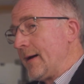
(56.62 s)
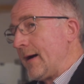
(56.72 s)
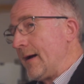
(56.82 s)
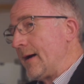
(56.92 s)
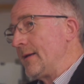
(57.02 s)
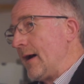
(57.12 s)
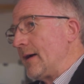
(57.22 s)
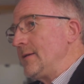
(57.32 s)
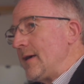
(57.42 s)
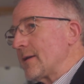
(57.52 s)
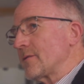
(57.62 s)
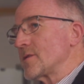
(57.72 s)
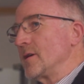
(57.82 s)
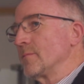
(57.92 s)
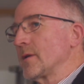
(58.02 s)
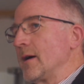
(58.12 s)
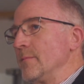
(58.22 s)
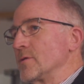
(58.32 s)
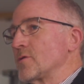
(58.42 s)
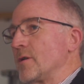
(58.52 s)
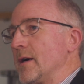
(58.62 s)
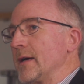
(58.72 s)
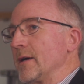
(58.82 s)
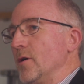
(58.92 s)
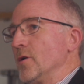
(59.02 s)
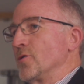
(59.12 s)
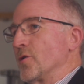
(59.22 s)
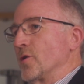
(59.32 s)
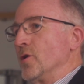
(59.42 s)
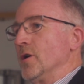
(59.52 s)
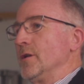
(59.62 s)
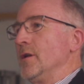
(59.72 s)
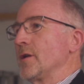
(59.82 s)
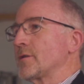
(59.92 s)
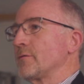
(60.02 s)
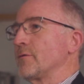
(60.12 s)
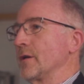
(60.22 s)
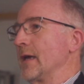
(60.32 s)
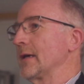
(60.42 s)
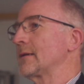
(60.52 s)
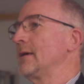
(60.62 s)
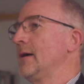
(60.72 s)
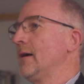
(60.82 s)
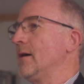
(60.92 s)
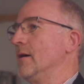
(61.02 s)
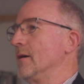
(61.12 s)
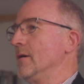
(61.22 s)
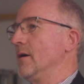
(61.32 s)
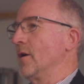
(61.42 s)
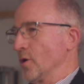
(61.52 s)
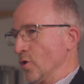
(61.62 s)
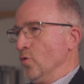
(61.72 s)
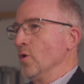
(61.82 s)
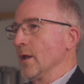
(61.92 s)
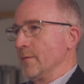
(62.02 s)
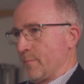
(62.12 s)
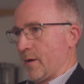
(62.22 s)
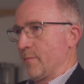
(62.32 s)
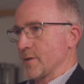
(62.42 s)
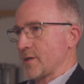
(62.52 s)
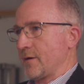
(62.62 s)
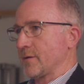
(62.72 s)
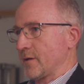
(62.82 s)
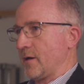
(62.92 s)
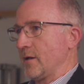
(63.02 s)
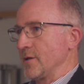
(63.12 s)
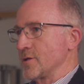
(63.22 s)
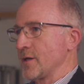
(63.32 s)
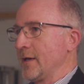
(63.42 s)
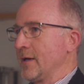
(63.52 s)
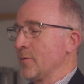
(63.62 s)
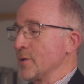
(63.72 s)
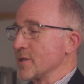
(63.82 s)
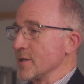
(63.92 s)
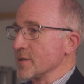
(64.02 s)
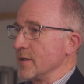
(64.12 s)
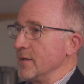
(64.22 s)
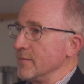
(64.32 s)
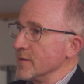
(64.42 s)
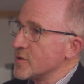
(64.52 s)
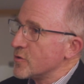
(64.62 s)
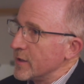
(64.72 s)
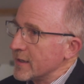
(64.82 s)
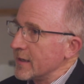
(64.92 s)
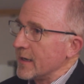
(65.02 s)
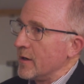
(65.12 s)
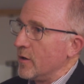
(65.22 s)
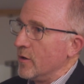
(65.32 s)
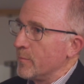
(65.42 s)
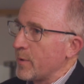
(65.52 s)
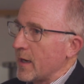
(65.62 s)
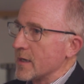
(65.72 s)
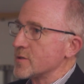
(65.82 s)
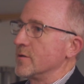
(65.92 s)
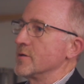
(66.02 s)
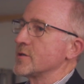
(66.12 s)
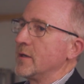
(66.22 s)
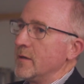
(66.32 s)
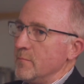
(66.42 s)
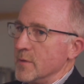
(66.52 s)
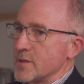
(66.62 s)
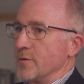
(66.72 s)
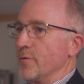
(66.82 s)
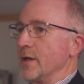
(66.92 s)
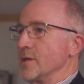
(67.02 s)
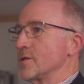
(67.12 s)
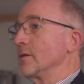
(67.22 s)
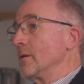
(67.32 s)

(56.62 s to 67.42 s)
And yet at the same time trying under God not to forget our goal and purpose here at the college, which the training of pastors, missionaries,